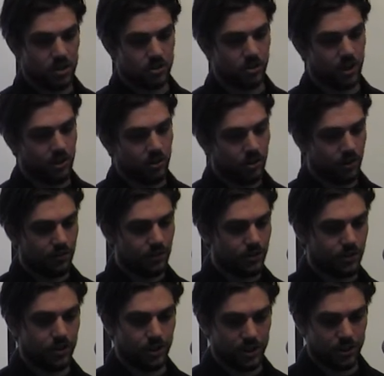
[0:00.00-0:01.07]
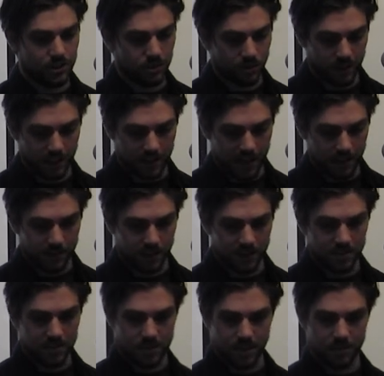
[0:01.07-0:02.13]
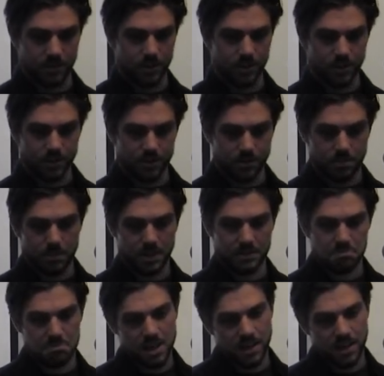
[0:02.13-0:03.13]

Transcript: So I don't know if dirt or the ground can save the earth, but